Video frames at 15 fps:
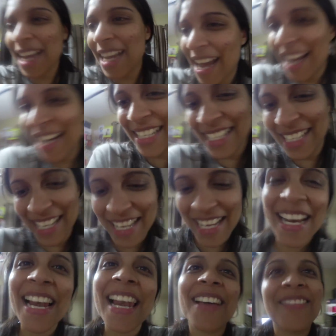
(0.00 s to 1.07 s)
got.
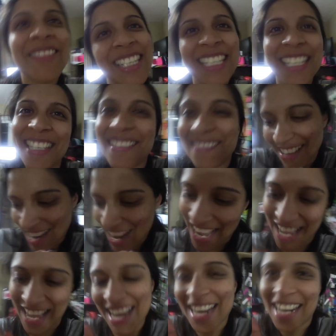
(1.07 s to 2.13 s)
Let me show you what I
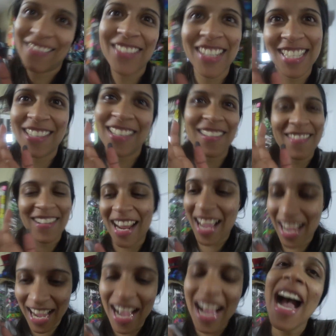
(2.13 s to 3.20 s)
got. Let me show you what
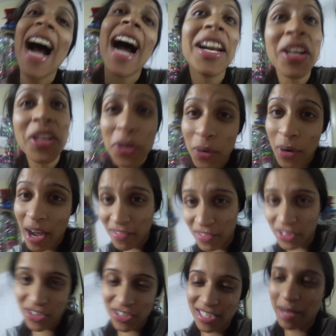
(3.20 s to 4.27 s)
I got. I know you don't have
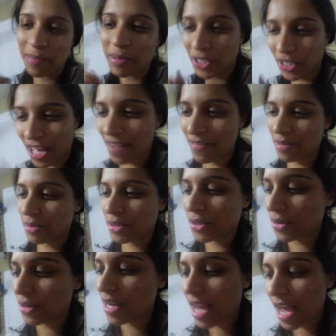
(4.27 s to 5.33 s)
yours yet, but you'll have them
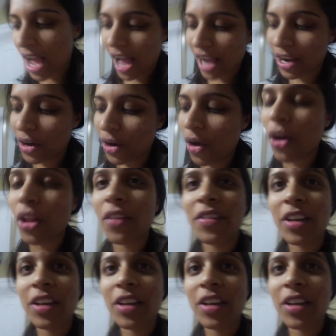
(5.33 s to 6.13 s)
soon. I got all of